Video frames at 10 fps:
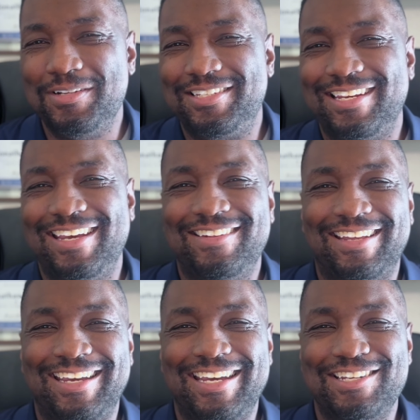today's
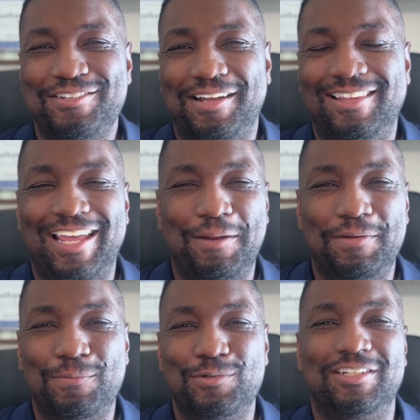age, a lot of
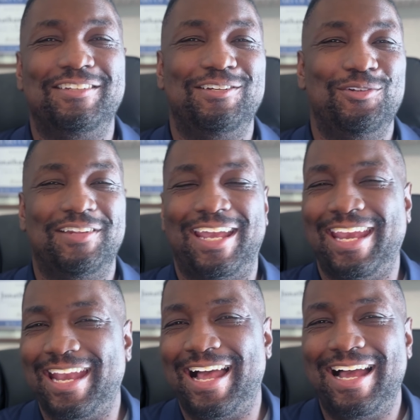people just use
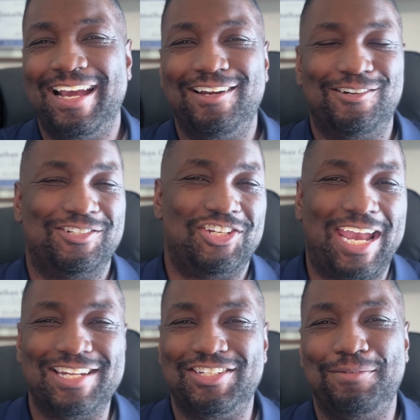AI or
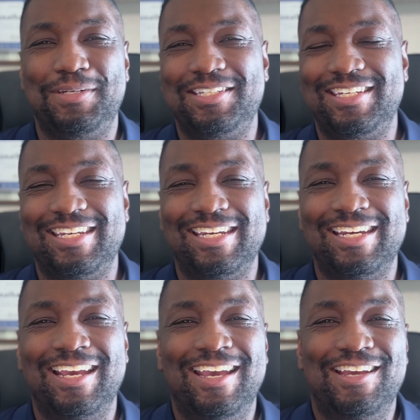
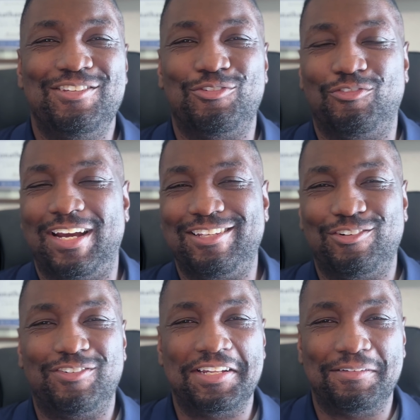ChatGPT to write
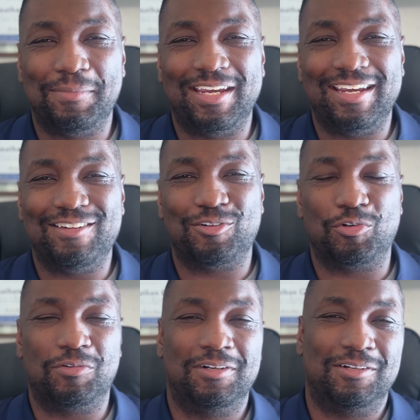their resumes
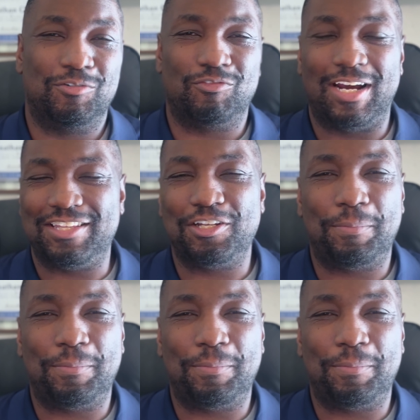or write their